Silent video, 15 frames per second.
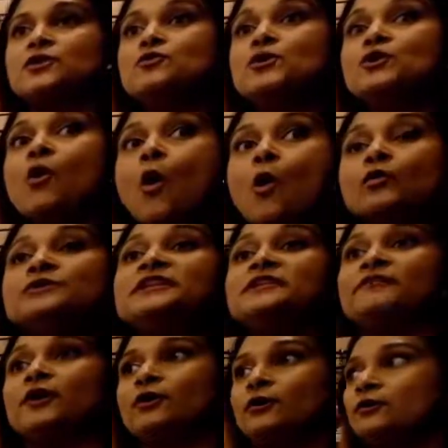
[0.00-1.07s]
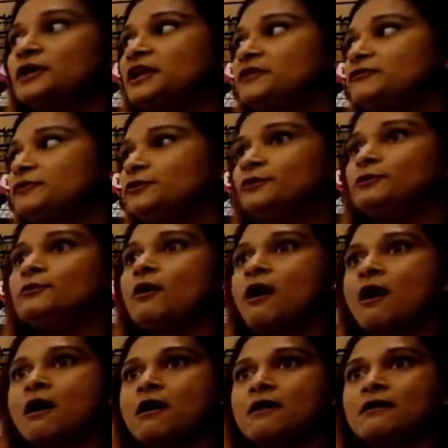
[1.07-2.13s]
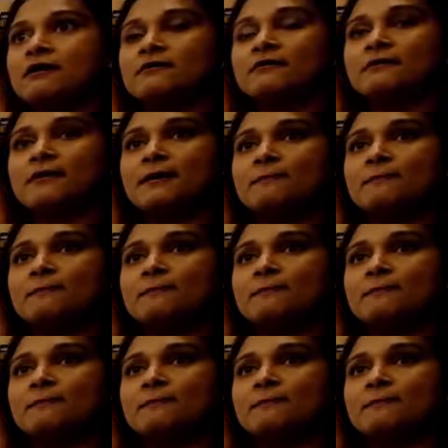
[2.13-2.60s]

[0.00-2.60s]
you can only vote if you are